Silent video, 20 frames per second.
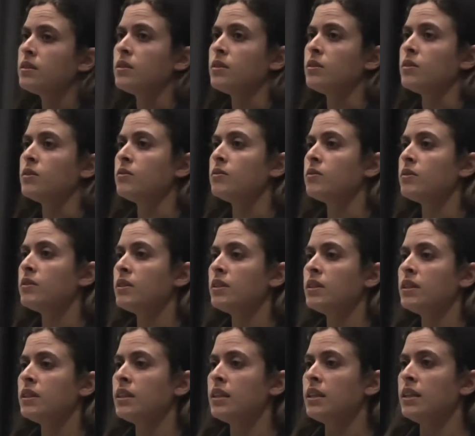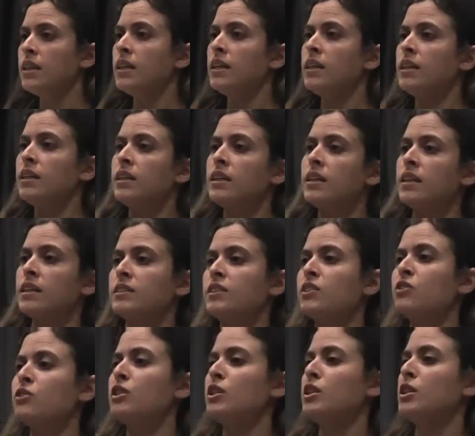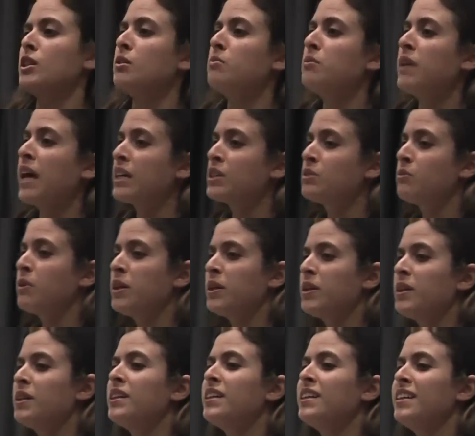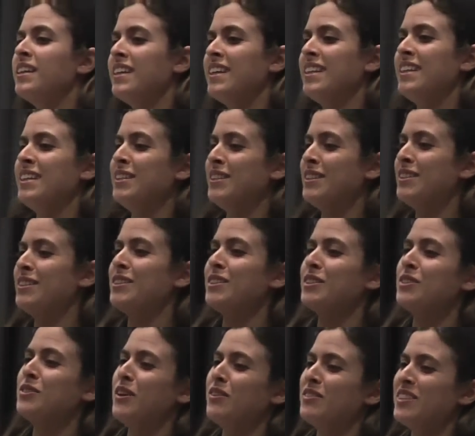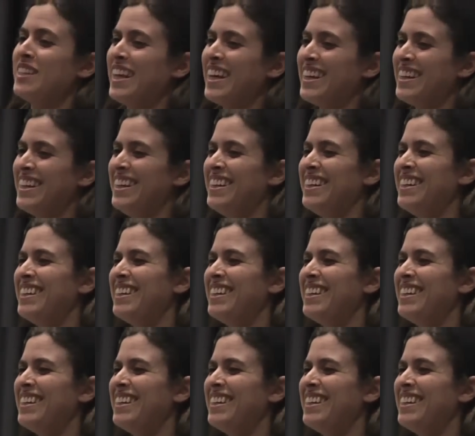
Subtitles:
So. Yes, you in the black sweater, and you after that.